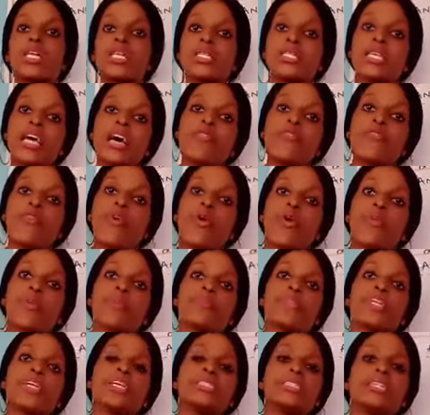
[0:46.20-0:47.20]
Therefore,
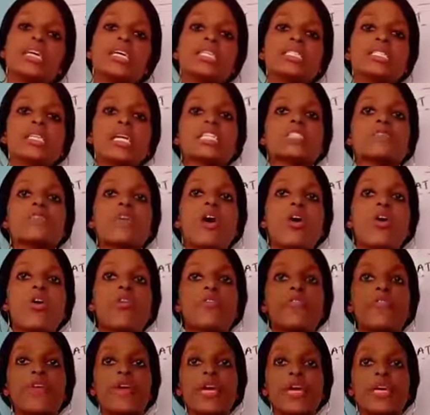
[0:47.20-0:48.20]
this transfer
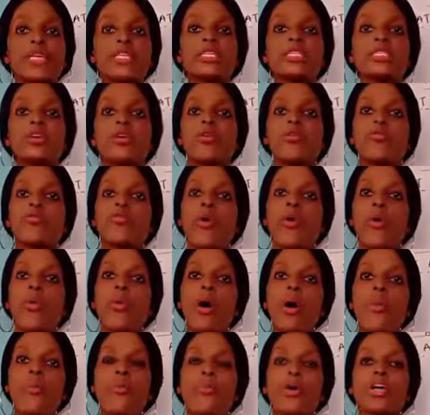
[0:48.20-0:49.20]
of heat from
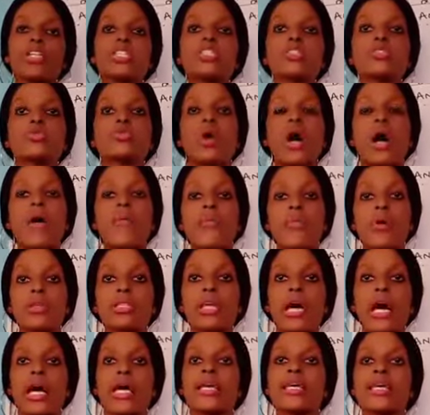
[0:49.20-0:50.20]
one point to
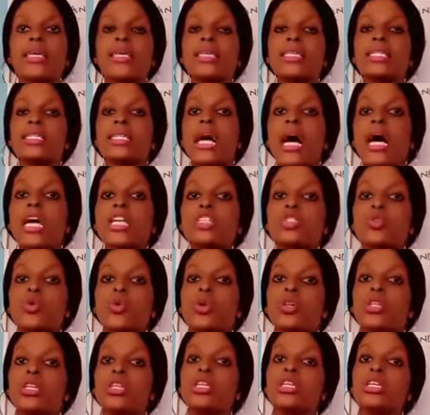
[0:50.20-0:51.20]
another is
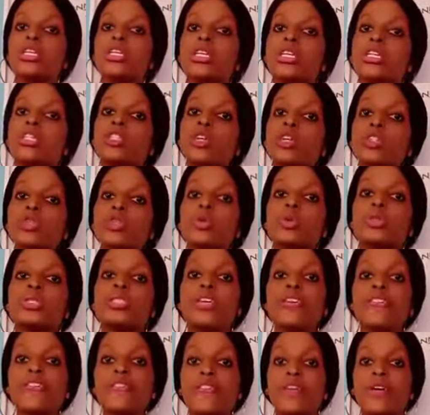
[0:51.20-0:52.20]
actually due to
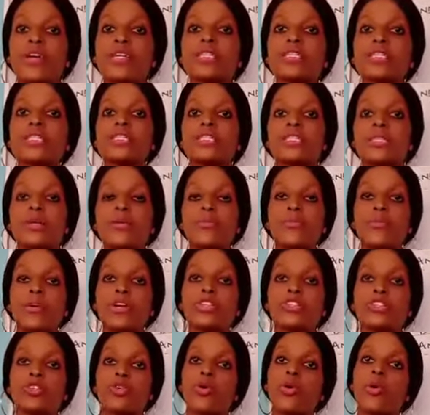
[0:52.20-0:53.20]
difference in
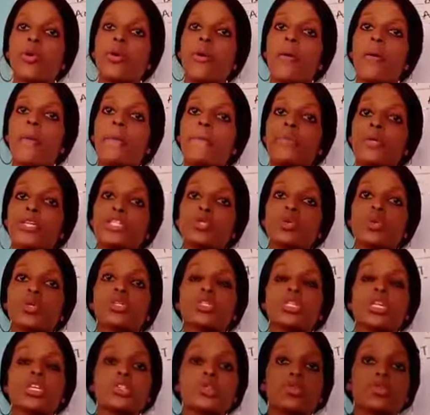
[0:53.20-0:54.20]
temperature
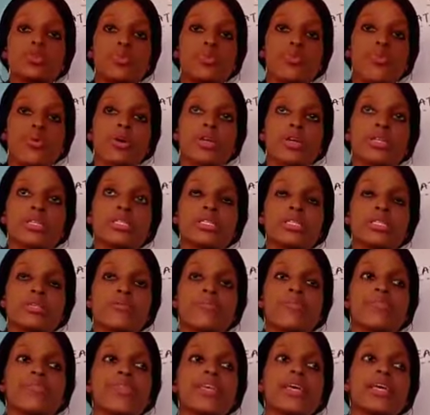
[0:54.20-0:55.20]
between the 2 points.
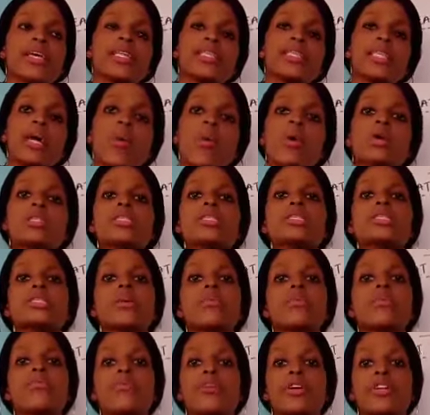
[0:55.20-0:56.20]
Then what is
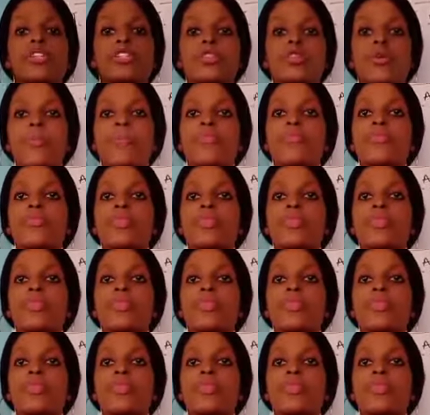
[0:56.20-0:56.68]
temperature?